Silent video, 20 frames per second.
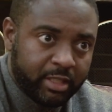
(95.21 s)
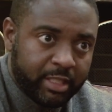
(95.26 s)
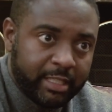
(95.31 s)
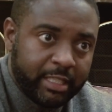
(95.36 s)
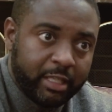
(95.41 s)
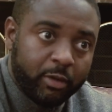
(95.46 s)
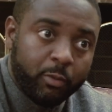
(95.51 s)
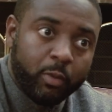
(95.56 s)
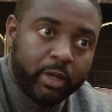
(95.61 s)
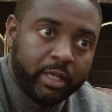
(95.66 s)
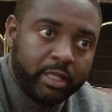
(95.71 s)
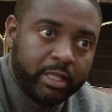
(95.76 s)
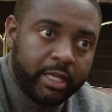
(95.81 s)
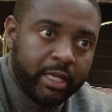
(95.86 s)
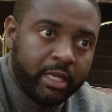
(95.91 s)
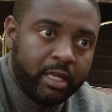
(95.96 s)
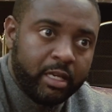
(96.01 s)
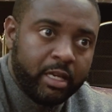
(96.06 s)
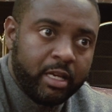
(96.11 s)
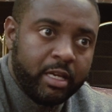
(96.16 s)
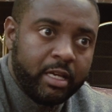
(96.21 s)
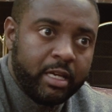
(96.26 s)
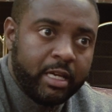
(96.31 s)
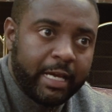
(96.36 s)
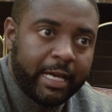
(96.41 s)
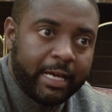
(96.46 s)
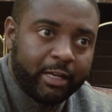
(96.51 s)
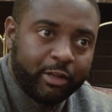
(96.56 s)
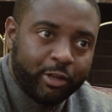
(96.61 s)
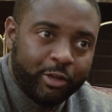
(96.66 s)
and then one day
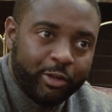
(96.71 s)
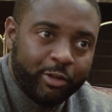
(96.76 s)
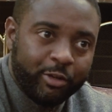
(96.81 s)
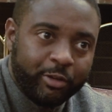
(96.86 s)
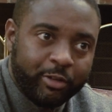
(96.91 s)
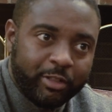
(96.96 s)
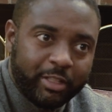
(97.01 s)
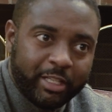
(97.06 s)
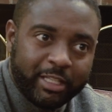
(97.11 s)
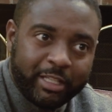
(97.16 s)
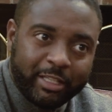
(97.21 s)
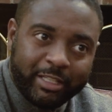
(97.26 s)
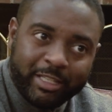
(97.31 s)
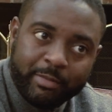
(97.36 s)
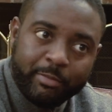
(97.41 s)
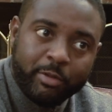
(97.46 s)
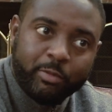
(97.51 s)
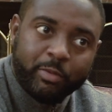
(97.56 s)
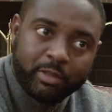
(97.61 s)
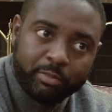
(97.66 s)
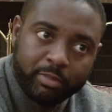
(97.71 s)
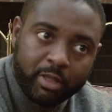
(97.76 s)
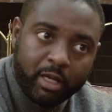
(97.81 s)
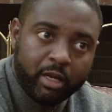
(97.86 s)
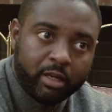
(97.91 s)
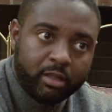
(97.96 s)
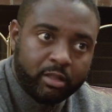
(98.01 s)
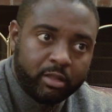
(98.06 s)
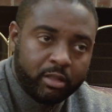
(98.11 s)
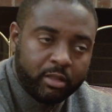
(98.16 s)
I called and the number was
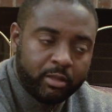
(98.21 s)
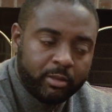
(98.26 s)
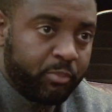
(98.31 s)
blocked.